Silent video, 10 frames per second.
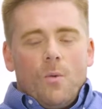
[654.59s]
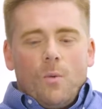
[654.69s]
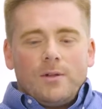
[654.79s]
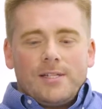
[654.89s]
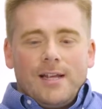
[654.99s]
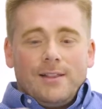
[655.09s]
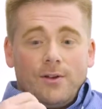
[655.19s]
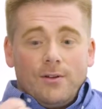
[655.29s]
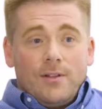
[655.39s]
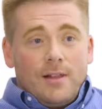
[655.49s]
Once I
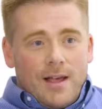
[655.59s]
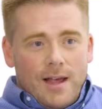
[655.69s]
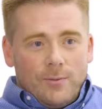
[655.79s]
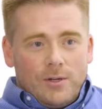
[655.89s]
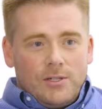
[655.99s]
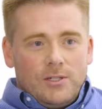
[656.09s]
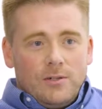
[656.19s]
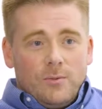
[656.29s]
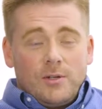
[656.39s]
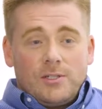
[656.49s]
learned the language,
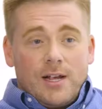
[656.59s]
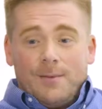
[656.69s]
which